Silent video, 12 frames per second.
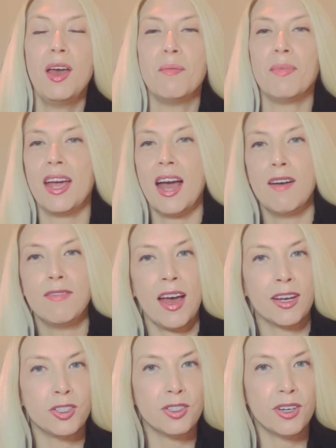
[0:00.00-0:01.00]
might have
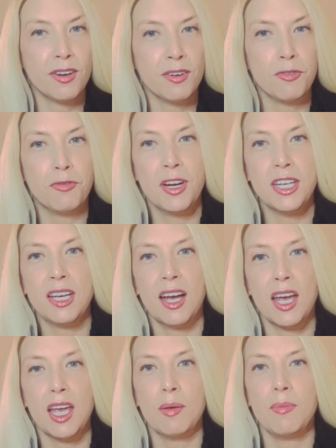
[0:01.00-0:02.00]
extra free
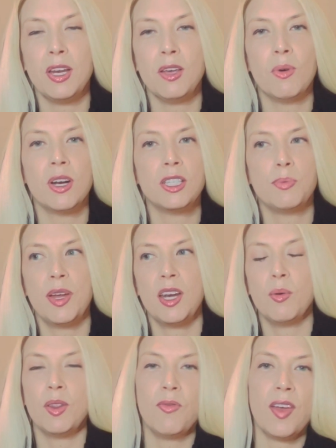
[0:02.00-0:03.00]
time and you want to spend it
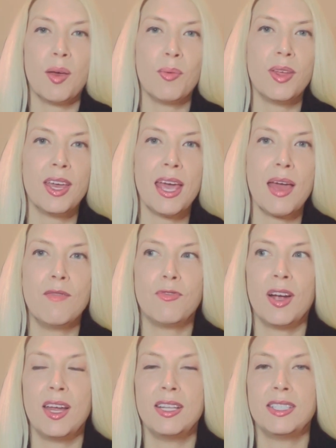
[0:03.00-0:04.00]
with family and
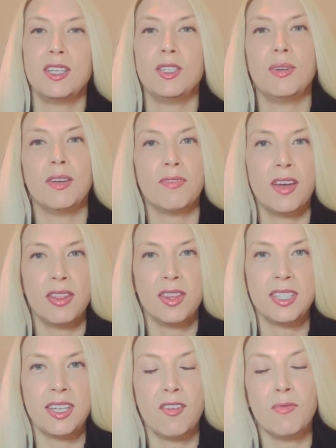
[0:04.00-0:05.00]
friends and doing fun
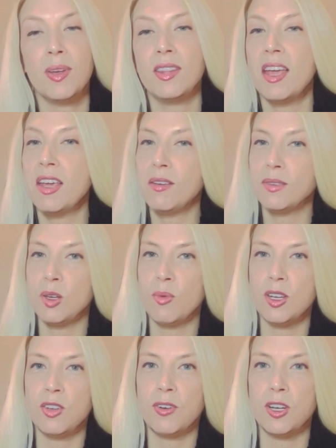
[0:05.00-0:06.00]
stuff, but thank you so
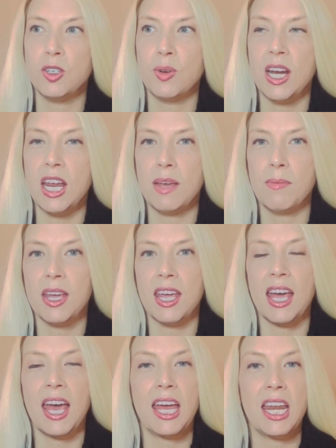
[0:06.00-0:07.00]
much for joining me
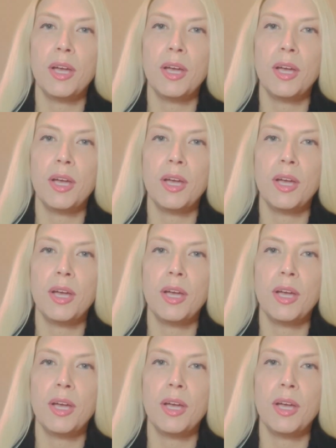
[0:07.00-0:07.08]
and